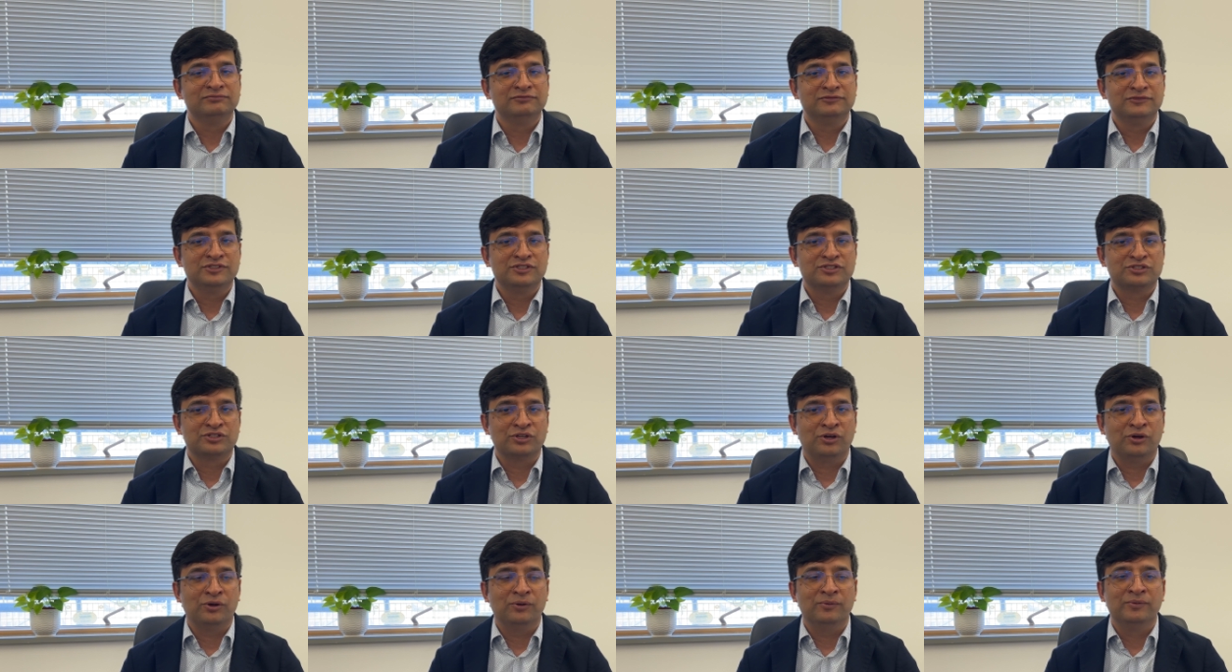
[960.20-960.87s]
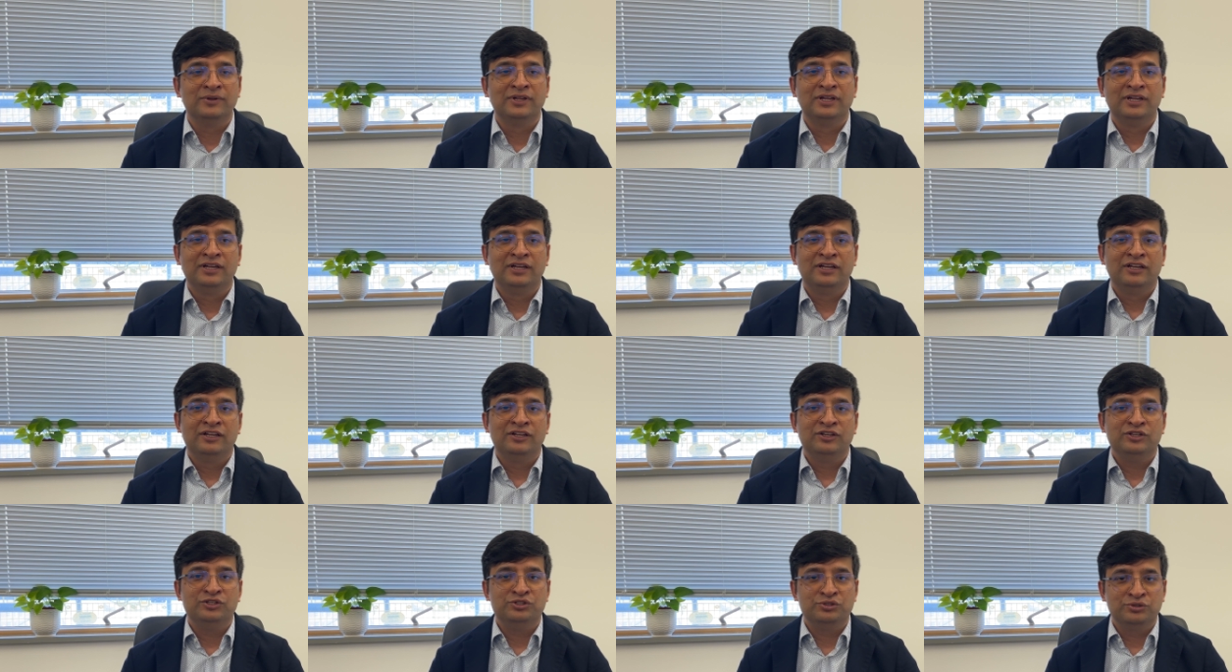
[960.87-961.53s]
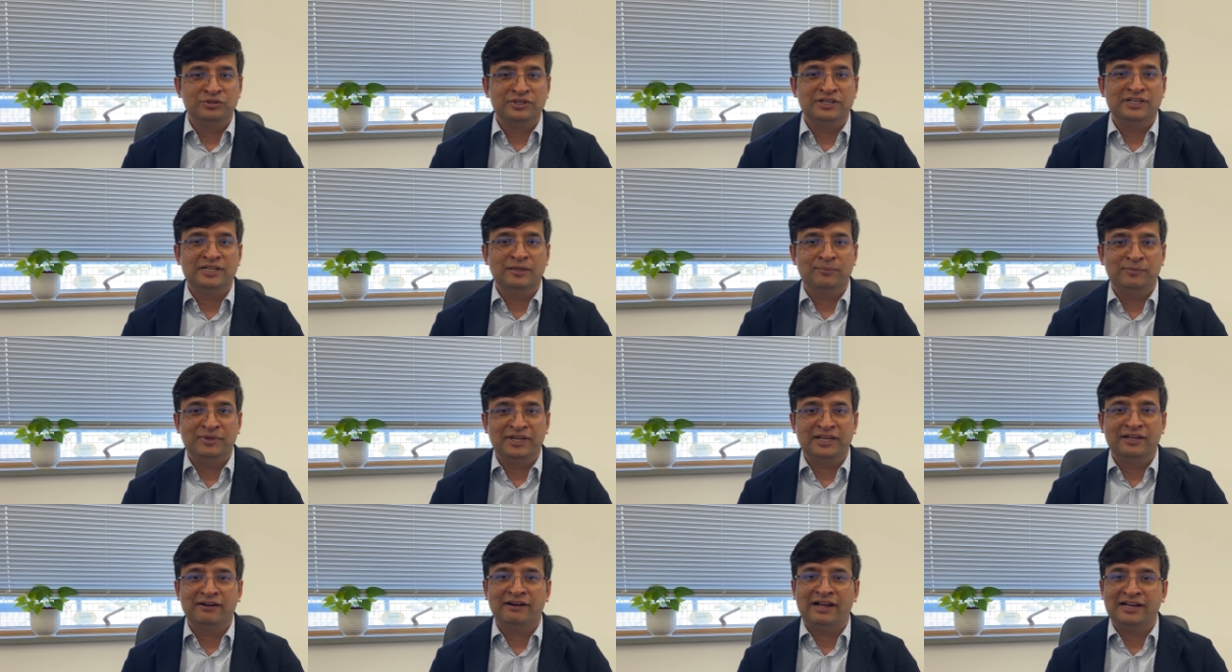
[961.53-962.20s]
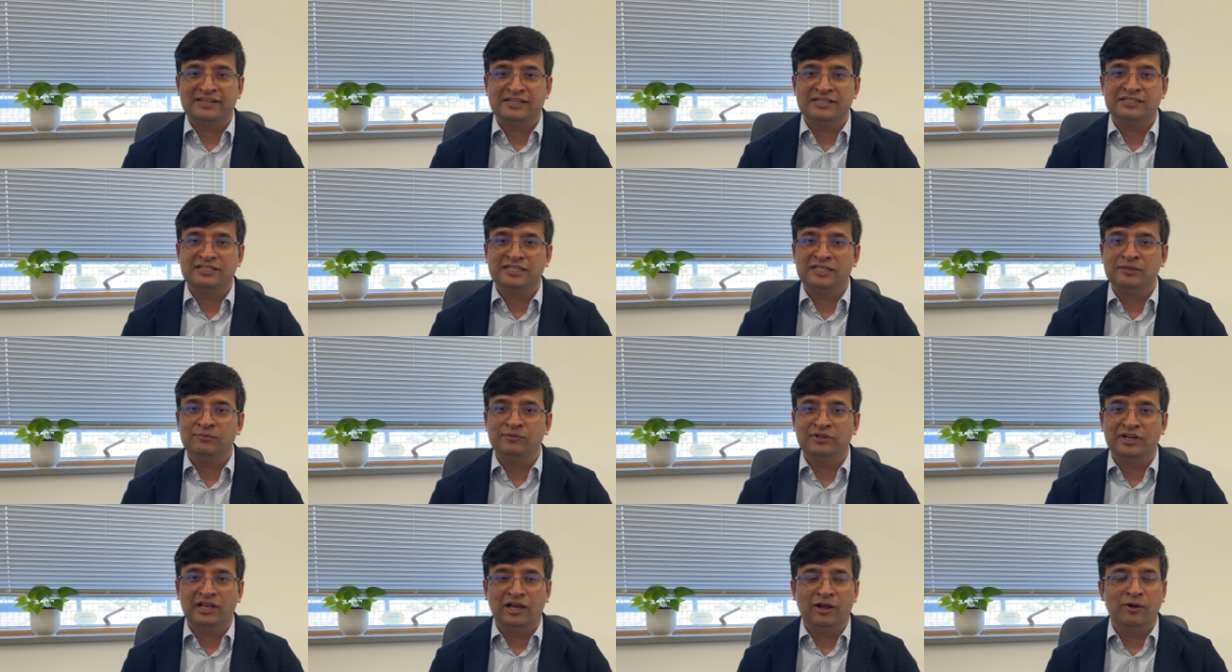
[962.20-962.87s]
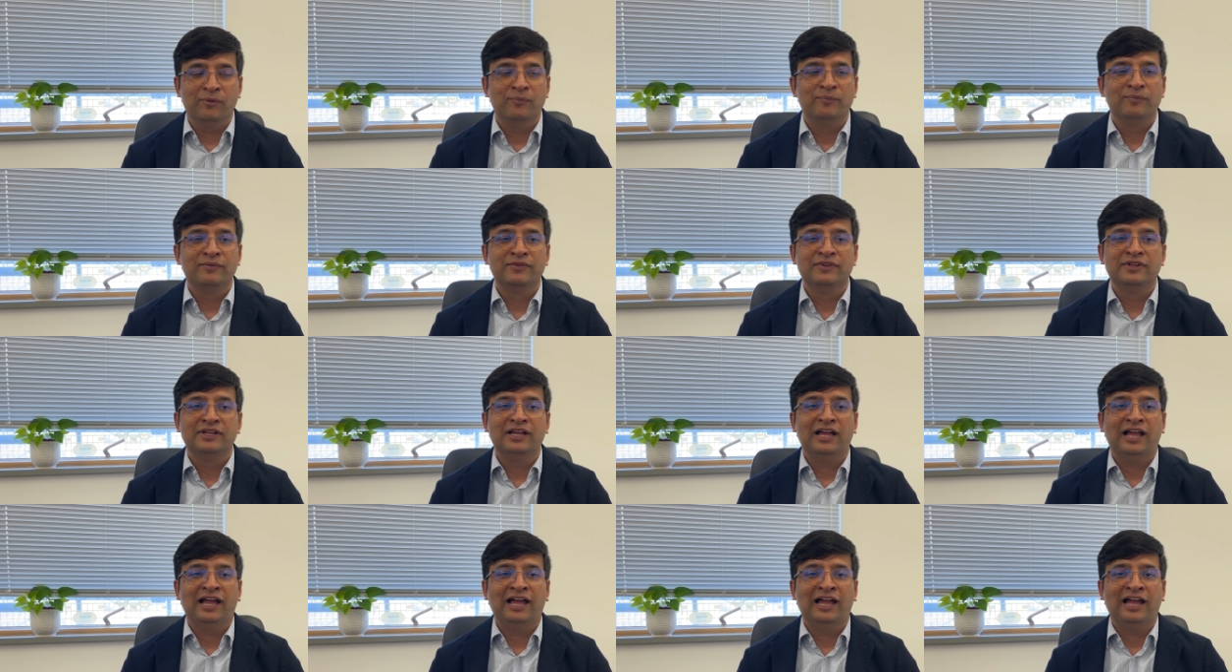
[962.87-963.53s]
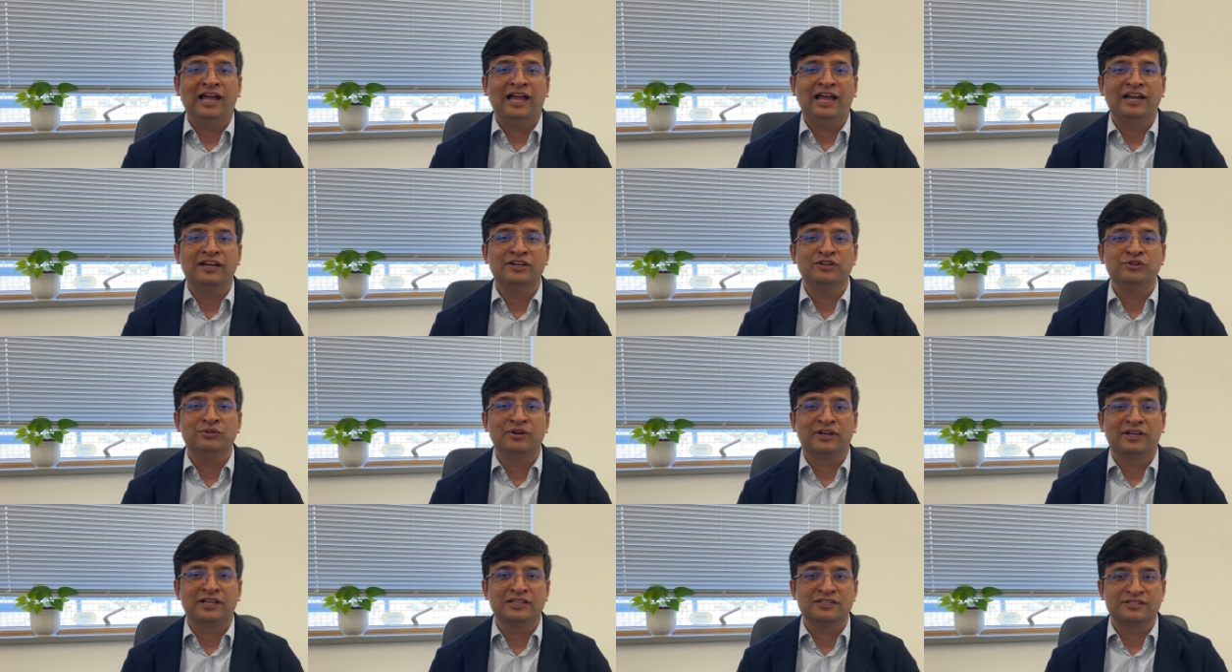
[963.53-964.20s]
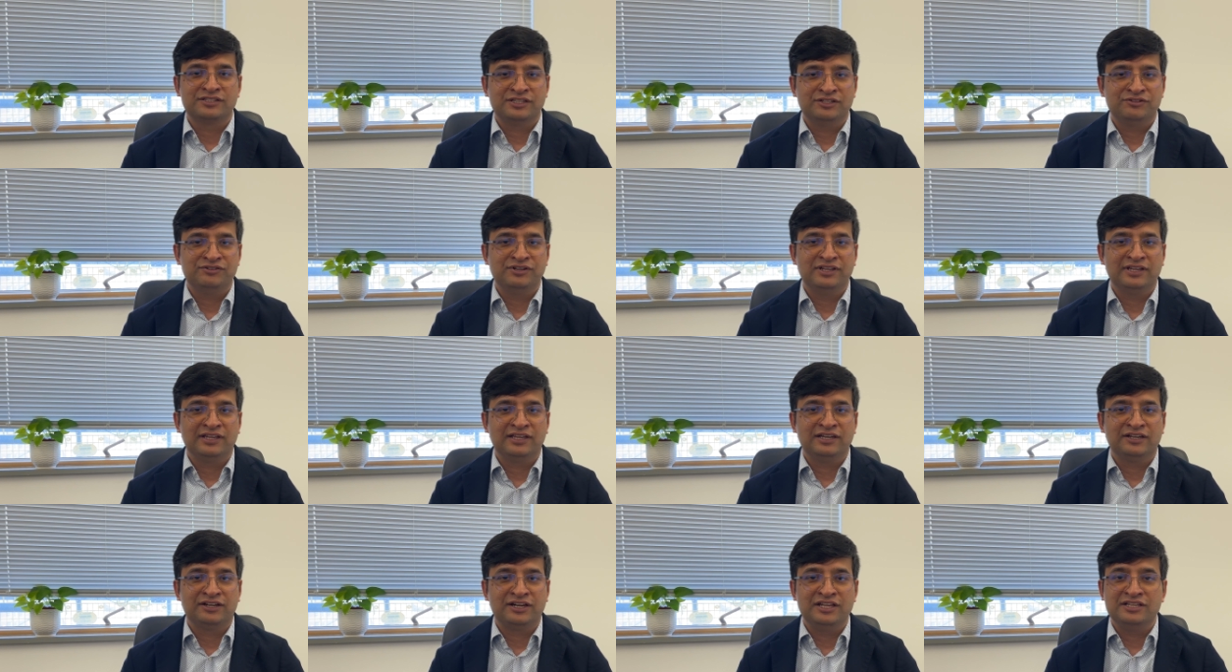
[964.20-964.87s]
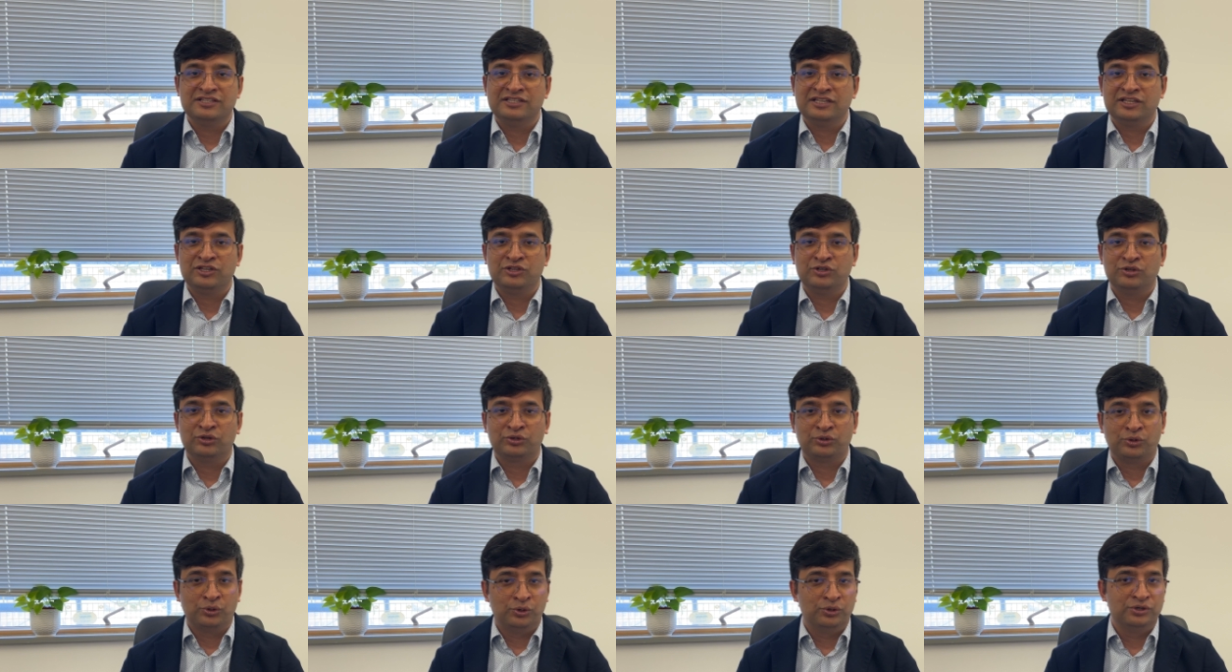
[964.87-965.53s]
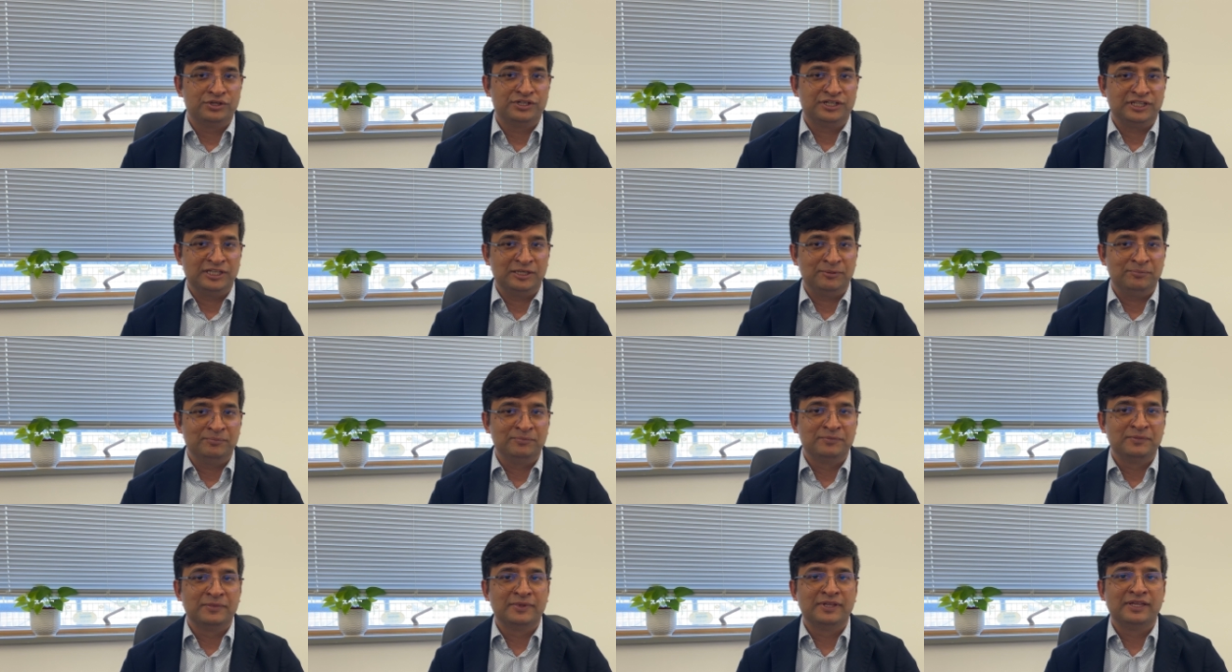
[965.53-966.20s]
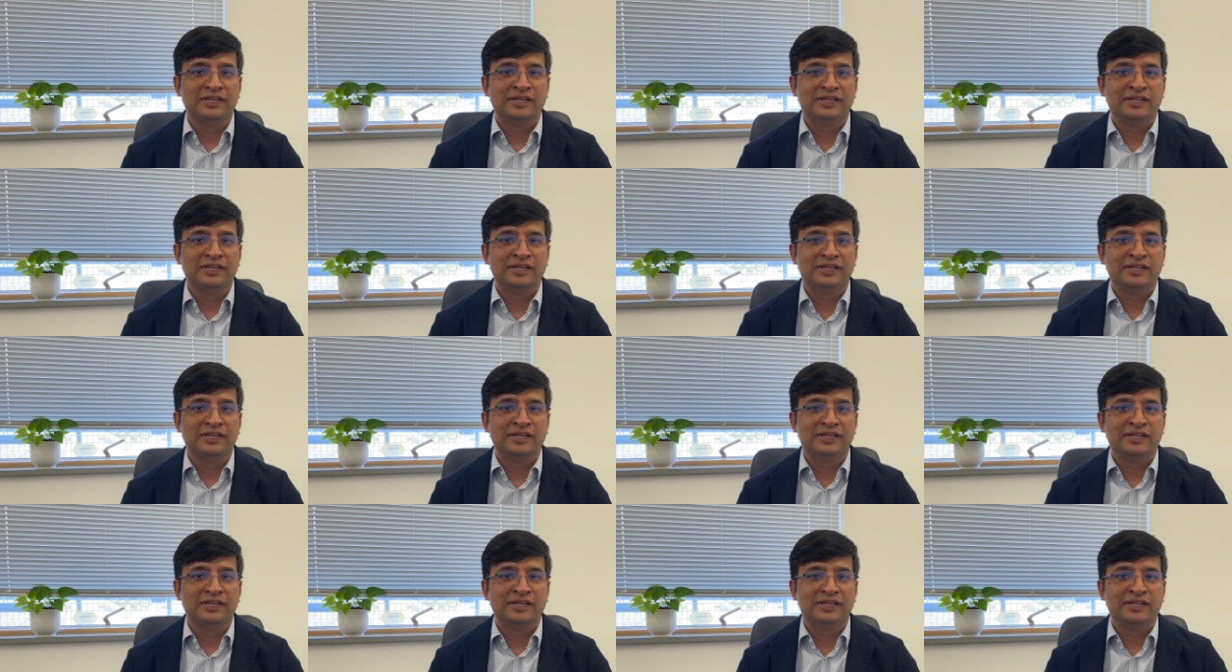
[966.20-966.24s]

So you need a bigger IT team now, and you are considering increasing your core team.